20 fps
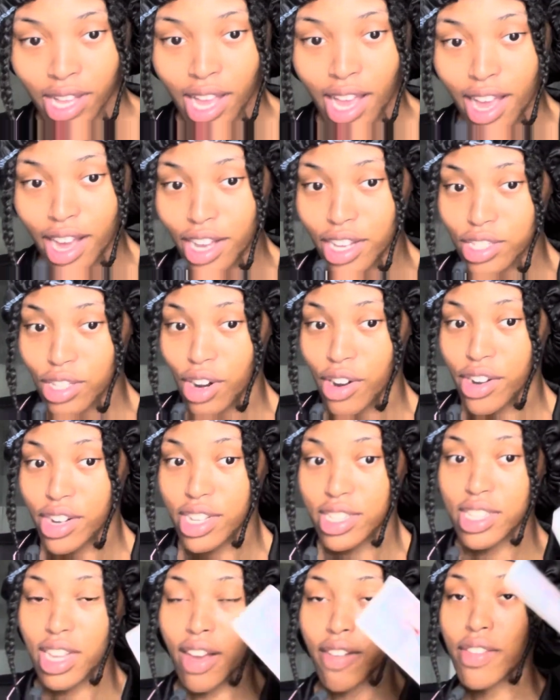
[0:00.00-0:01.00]
as
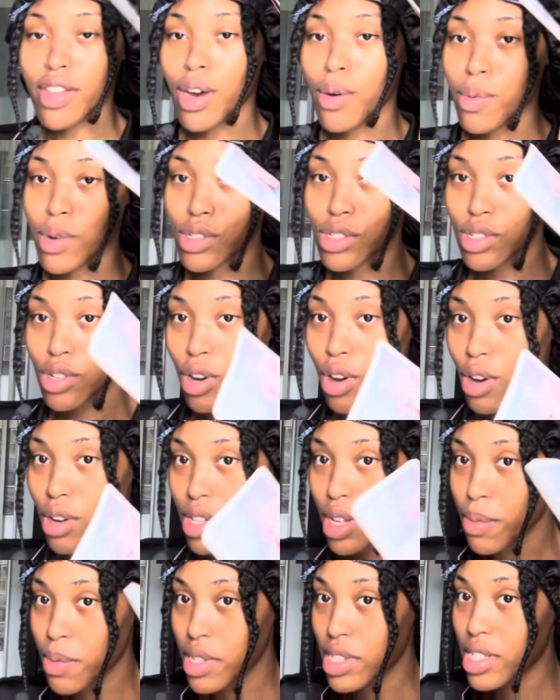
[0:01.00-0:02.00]
artists, have that one song
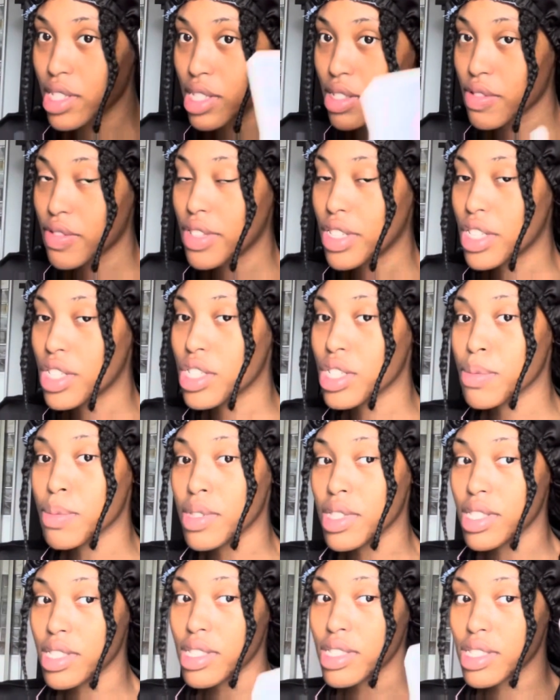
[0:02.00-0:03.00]
that we need to finish. But
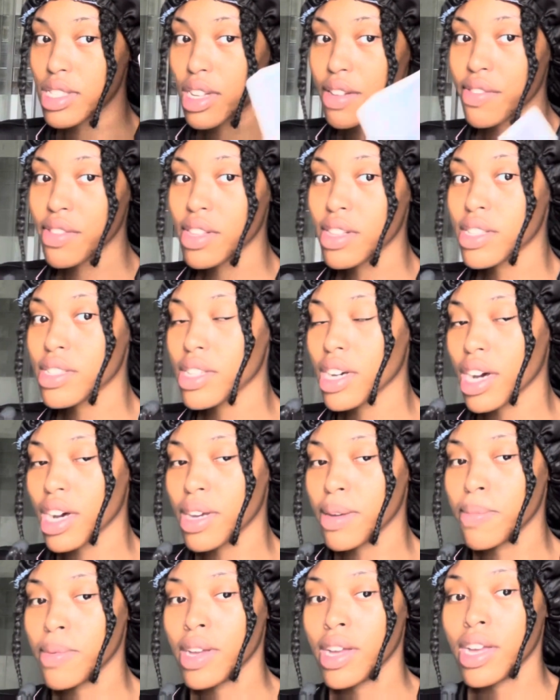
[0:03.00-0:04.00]
this is definitely the
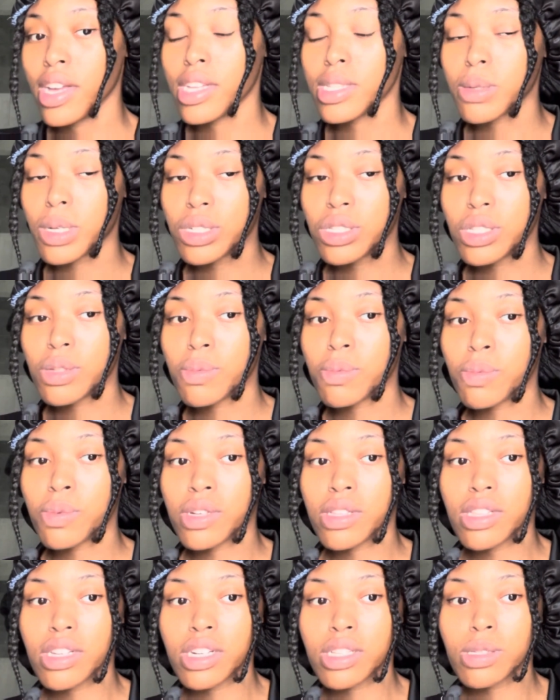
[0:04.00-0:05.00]
time, especially
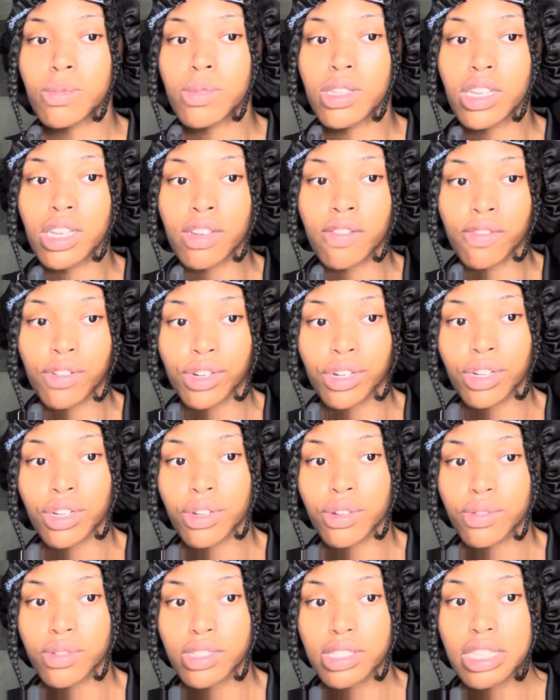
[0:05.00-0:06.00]
with us being in
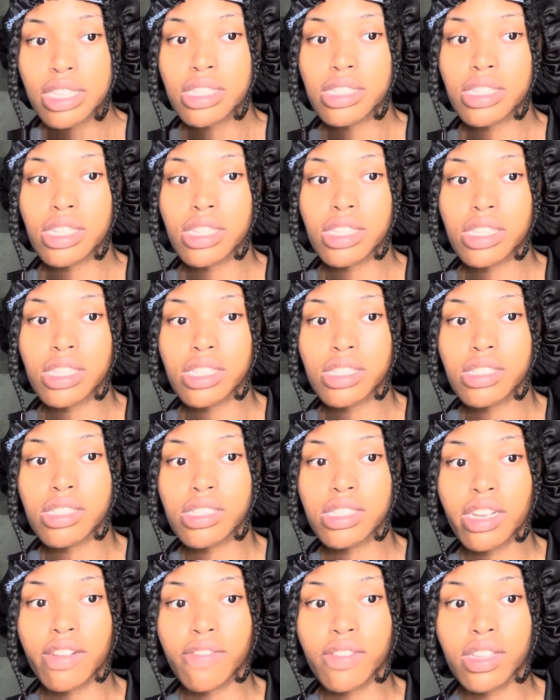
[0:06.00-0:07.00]
Virgo season, this is
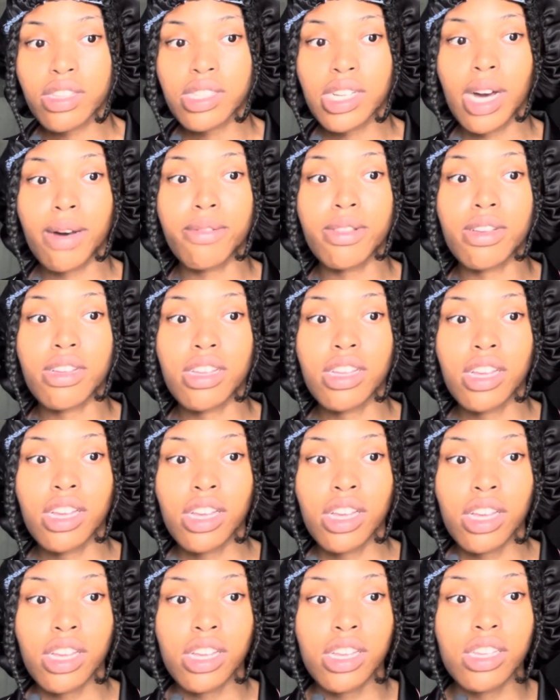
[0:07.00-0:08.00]
definitely time to,
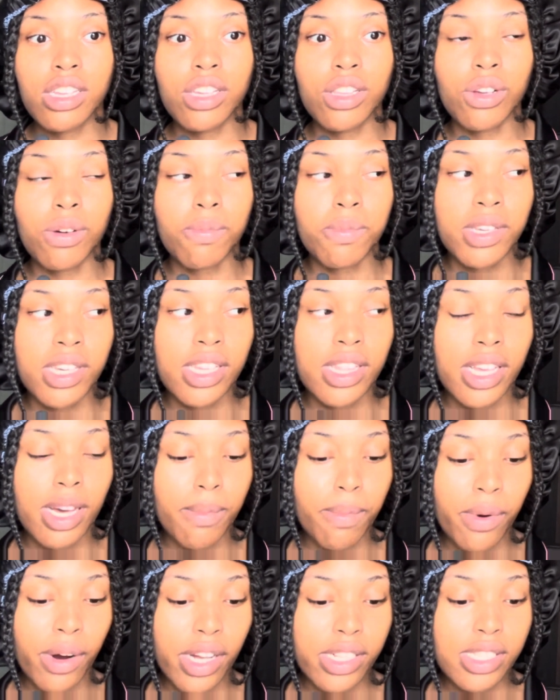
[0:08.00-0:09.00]
you know, be in that
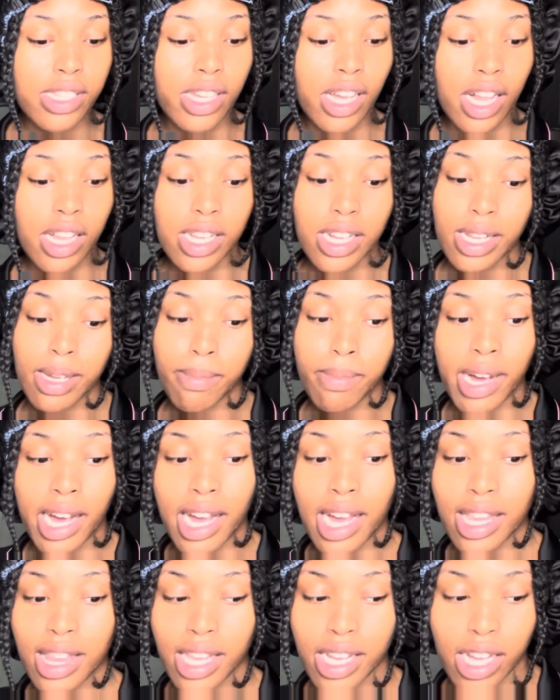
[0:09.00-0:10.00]
practicality
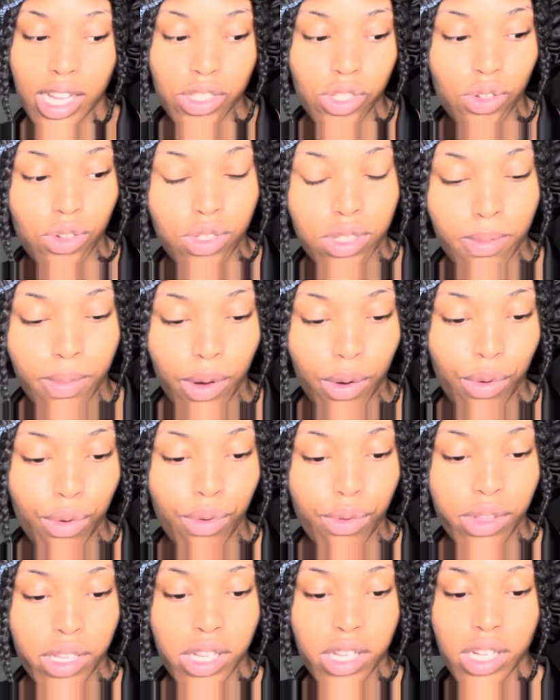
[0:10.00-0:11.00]
bag, like I talked about
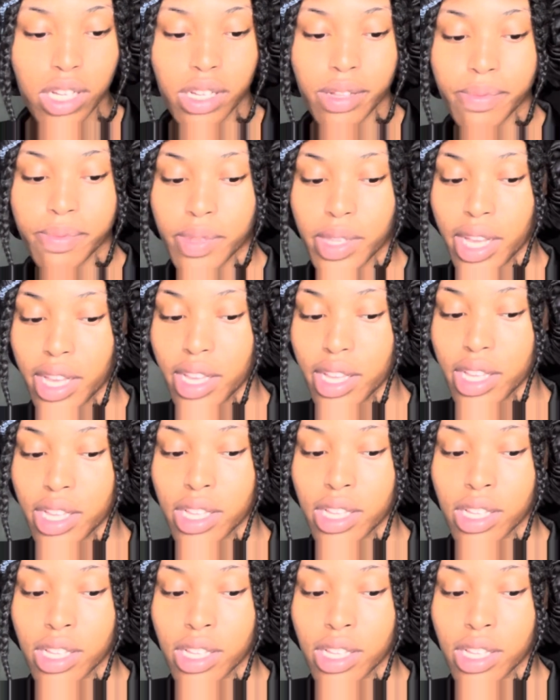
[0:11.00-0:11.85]
earlier, like